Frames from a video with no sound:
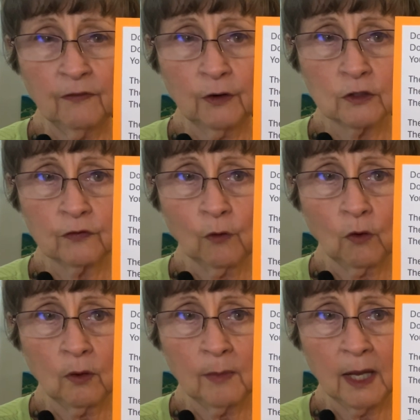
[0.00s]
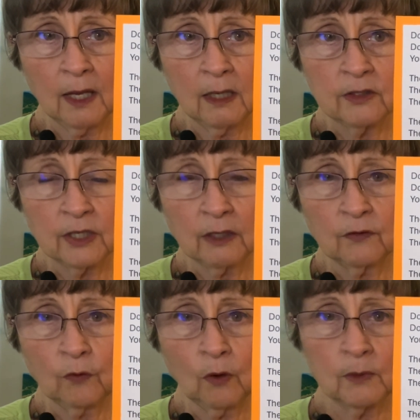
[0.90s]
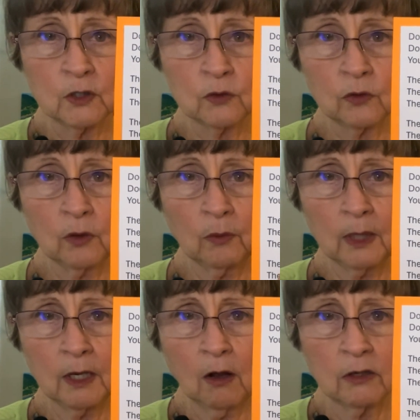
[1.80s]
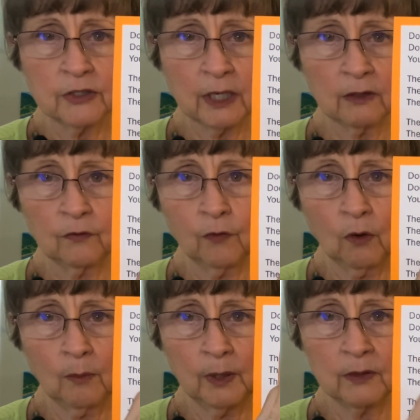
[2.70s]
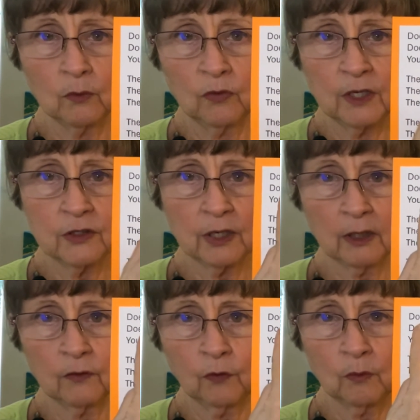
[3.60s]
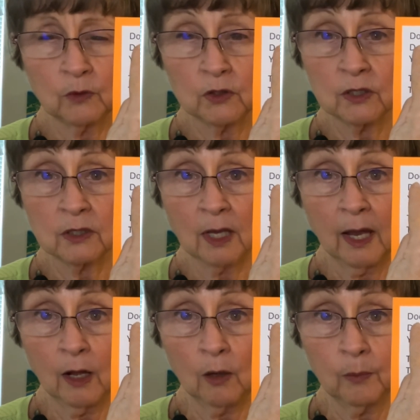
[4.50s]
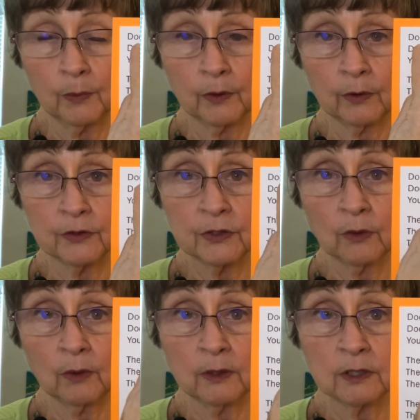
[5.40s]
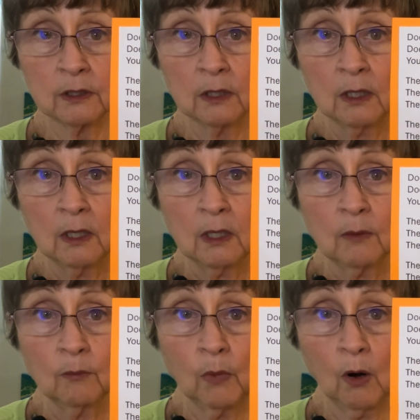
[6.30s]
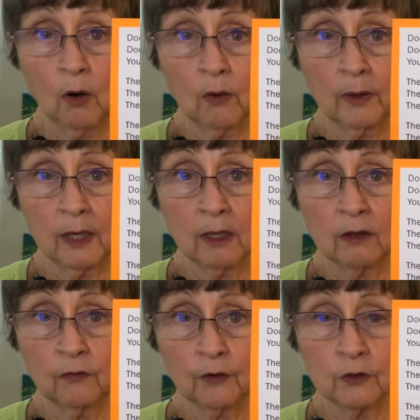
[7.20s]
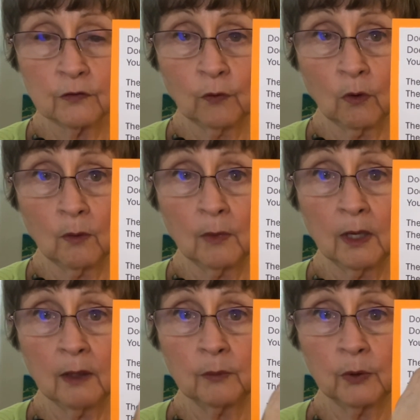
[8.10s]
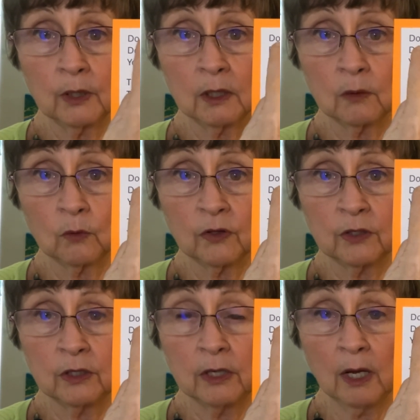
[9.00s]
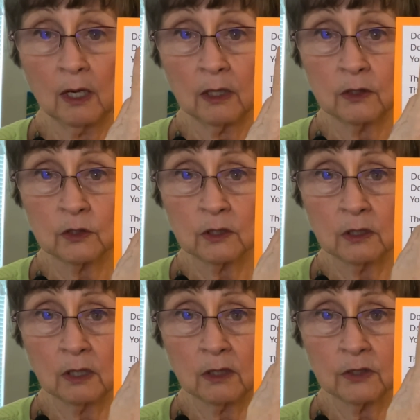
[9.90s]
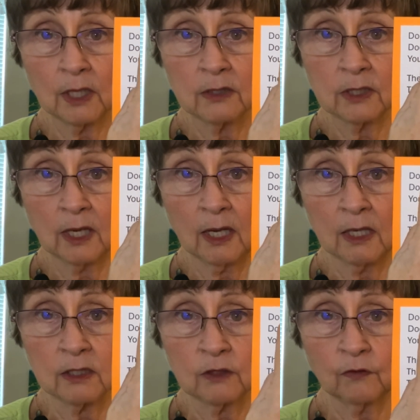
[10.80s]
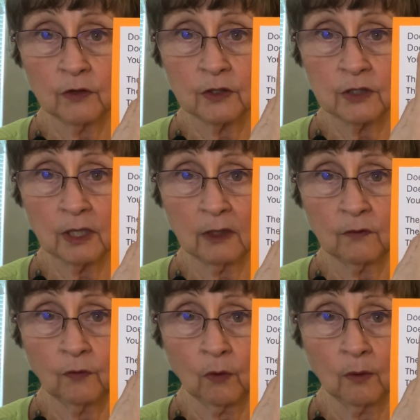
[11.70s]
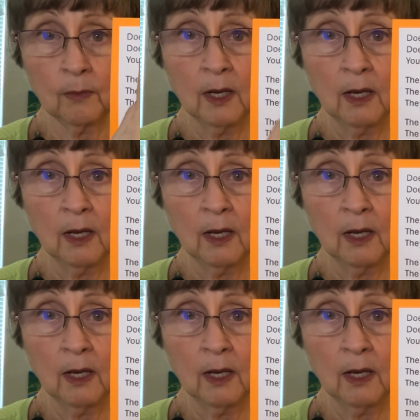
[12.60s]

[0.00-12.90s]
first form and second form. They're really all second form, but this second form uses a helper, so it's borrowing the first form and putting it with does. Does has the S for the second form.